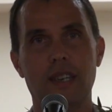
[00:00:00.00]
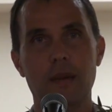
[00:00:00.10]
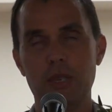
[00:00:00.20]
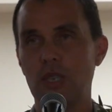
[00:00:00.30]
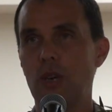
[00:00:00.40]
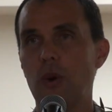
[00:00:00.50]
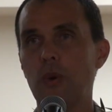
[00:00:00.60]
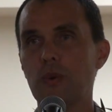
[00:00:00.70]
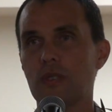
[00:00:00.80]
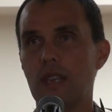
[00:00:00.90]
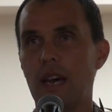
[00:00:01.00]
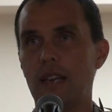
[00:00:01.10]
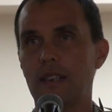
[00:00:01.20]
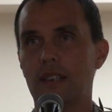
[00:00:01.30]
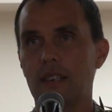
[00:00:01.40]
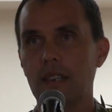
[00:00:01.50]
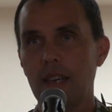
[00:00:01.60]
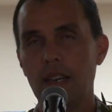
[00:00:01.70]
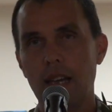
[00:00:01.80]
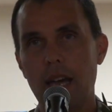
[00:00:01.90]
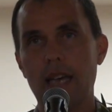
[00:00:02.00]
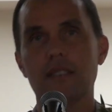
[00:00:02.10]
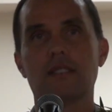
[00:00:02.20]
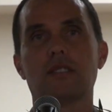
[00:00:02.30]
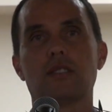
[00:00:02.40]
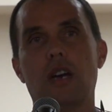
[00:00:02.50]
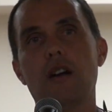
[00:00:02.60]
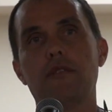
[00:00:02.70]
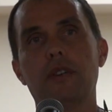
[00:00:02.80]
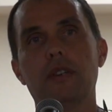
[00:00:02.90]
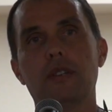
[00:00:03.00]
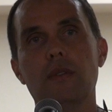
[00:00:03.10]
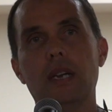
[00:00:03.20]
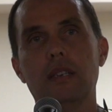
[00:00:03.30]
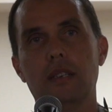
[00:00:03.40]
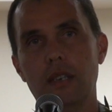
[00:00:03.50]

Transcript: I mean, she owns that as the sovereign, right?